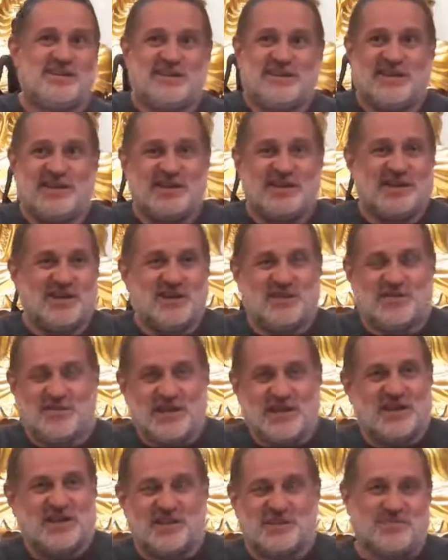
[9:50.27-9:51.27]
You
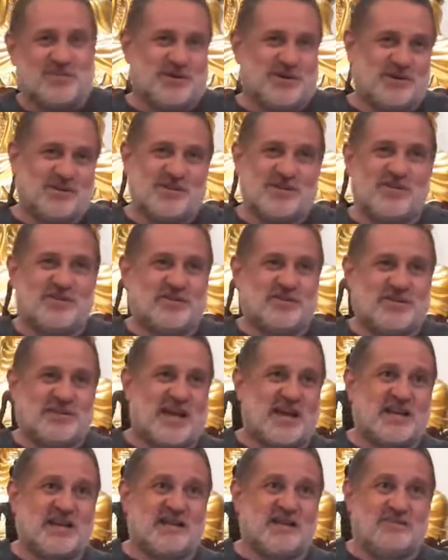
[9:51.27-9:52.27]
think of this person, they're just
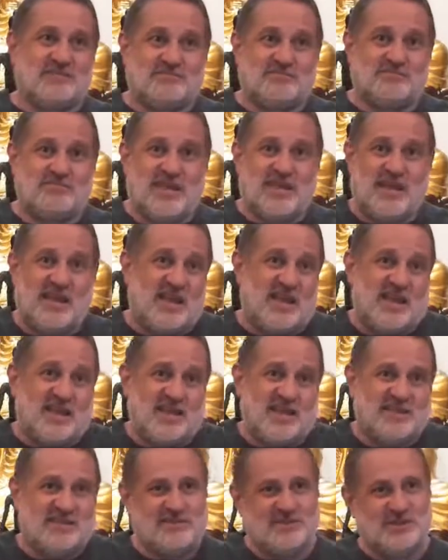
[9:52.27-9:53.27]
kind of
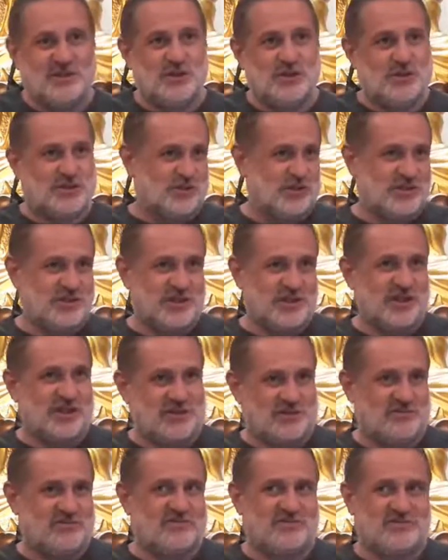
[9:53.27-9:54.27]
neutral to
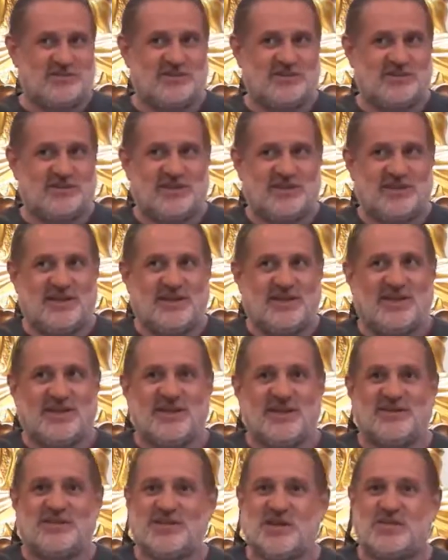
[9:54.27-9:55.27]
you.
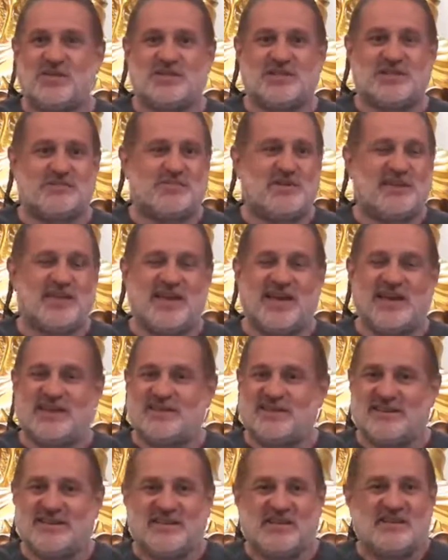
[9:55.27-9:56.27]
So this would be like
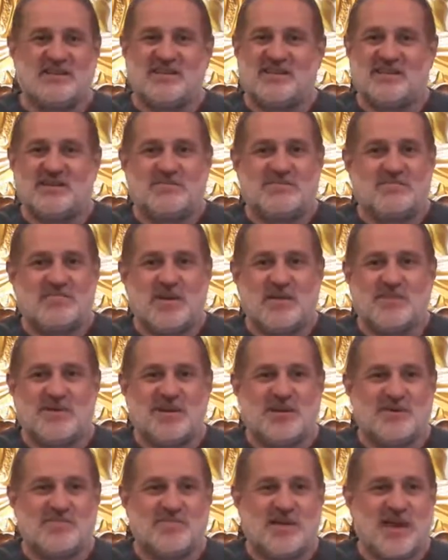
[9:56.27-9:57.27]
maybe
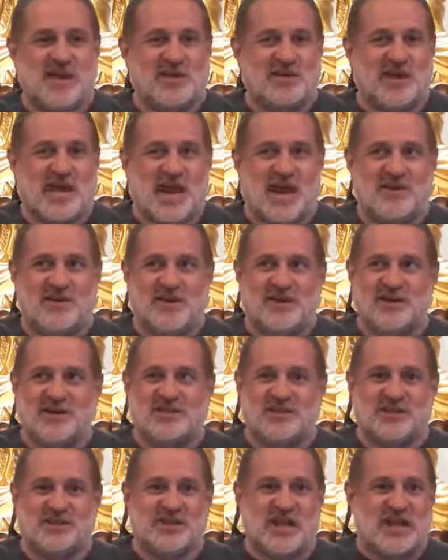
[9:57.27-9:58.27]
your mail carrier,
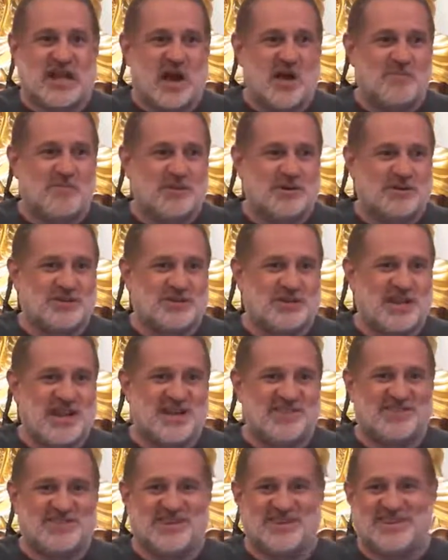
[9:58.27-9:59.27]
the checkout person
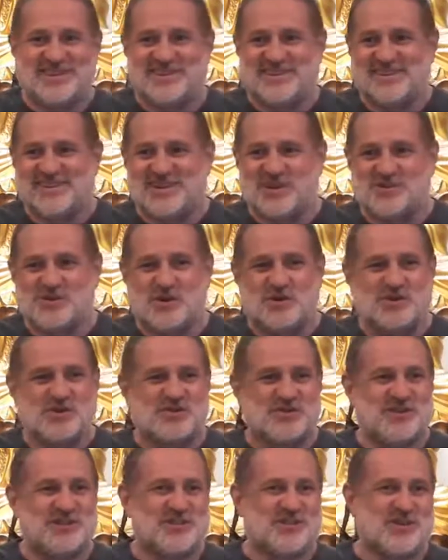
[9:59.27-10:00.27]
at the
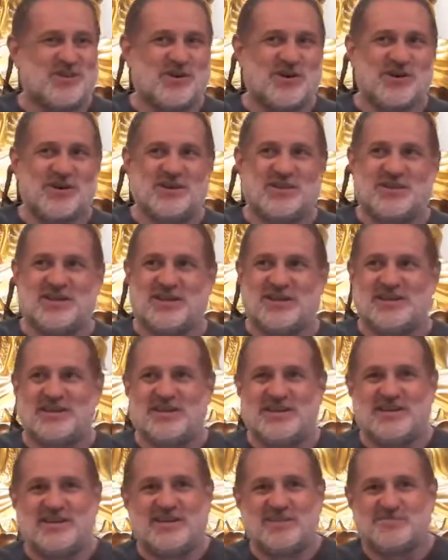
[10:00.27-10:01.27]
grocery store, the
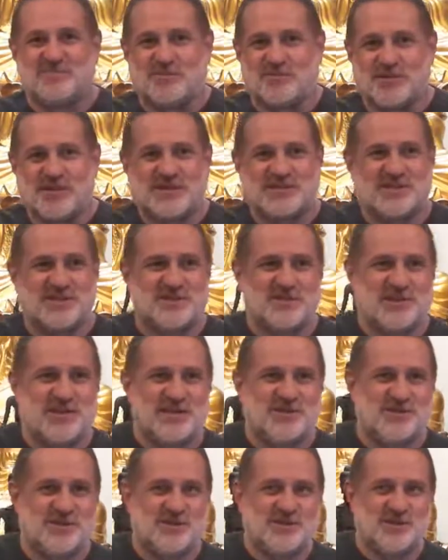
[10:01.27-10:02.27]
barista who
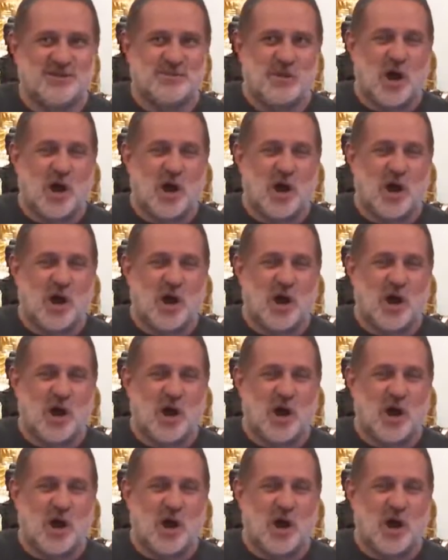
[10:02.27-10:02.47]
gives you some